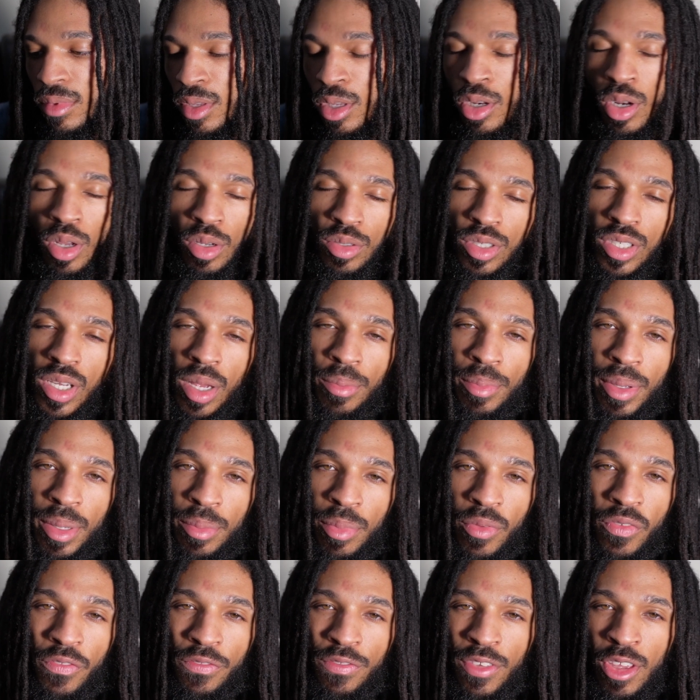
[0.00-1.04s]
You know, some
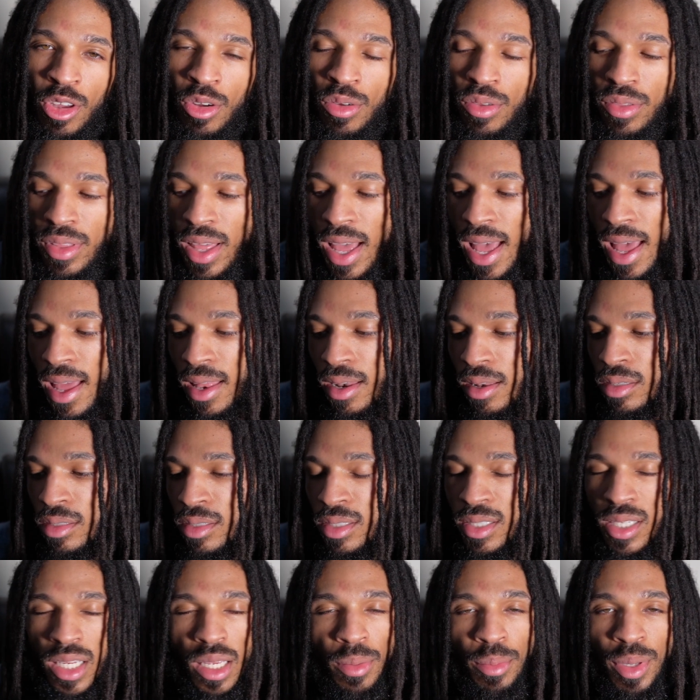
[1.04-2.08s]
people feel that
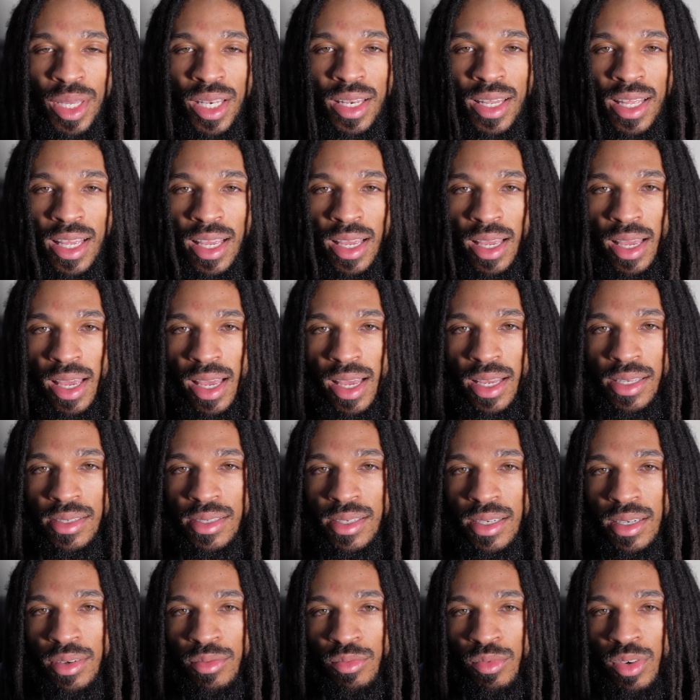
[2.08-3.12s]
CBD
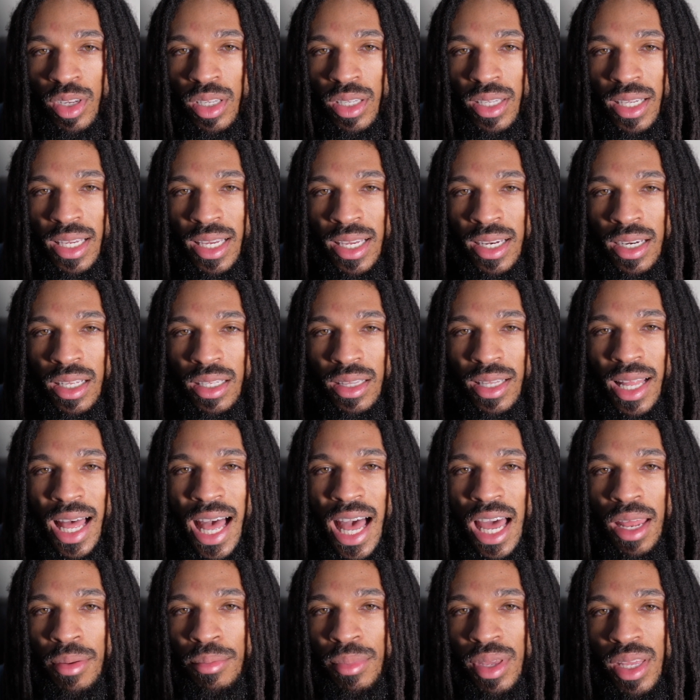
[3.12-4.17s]
isn't really in
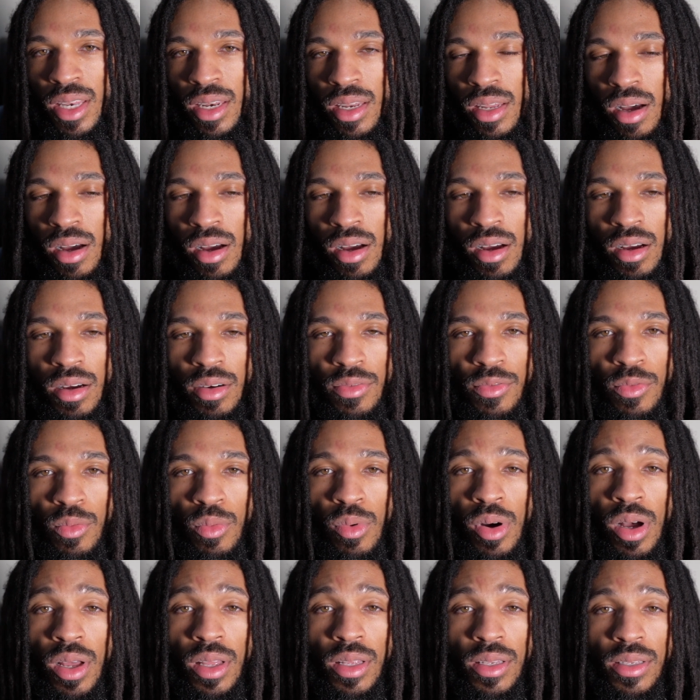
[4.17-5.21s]
alignment of
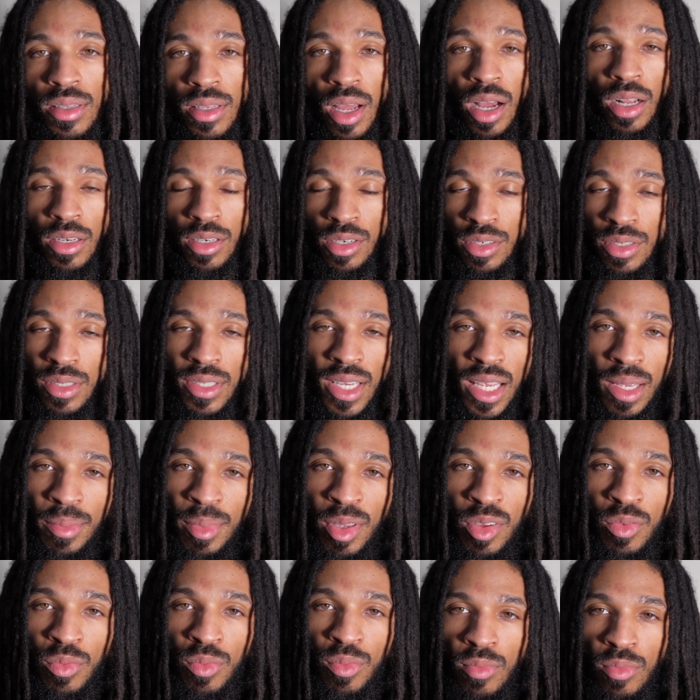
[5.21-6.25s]
what Dr.
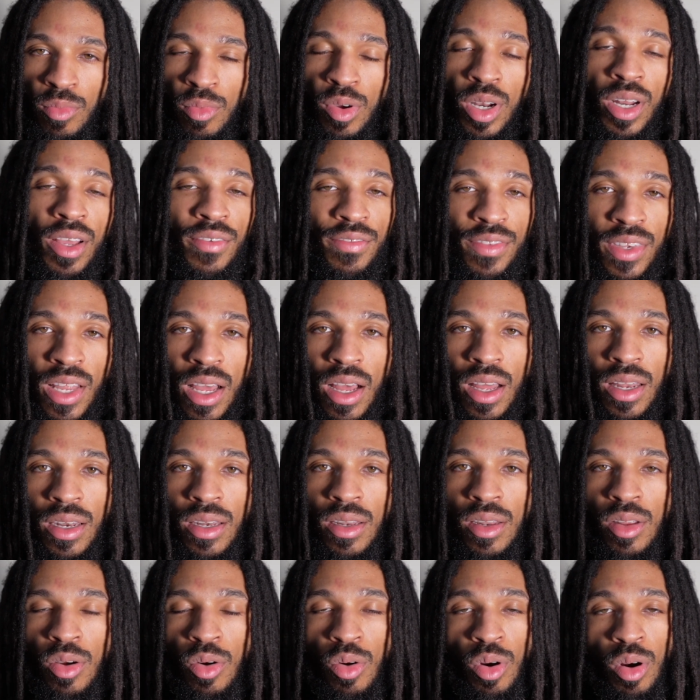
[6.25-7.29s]
Sebi would have
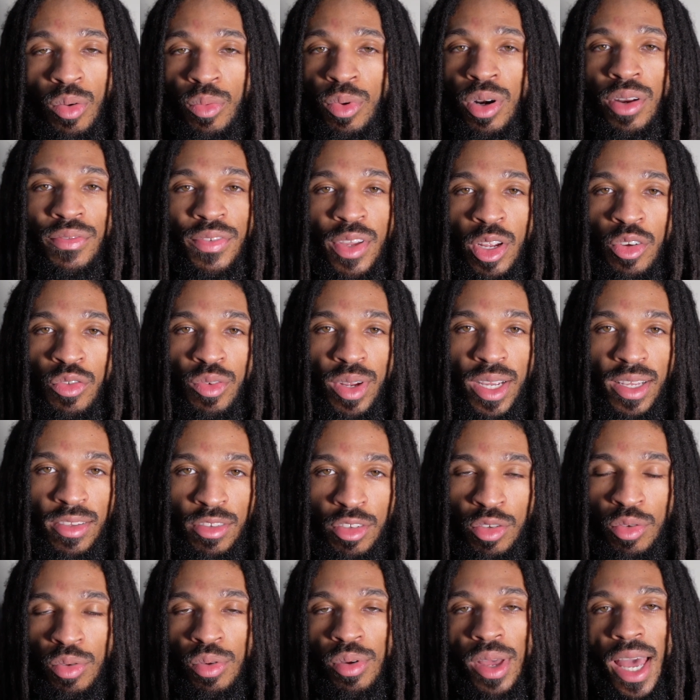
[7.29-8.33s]
done or would have agreed
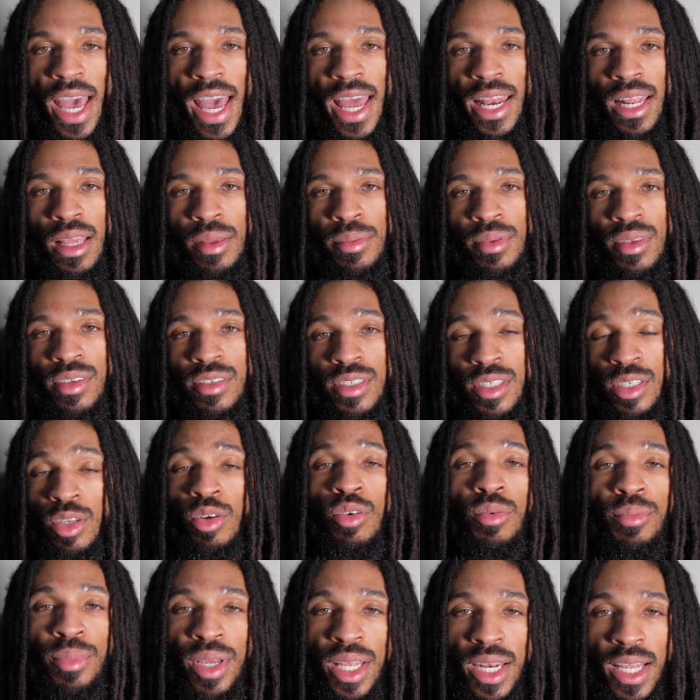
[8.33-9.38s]
to had he
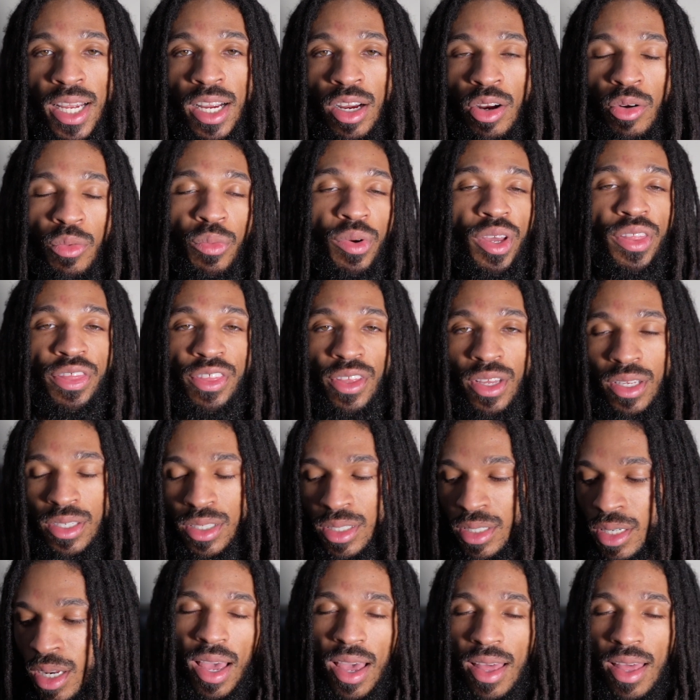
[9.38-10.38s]
still been here with us.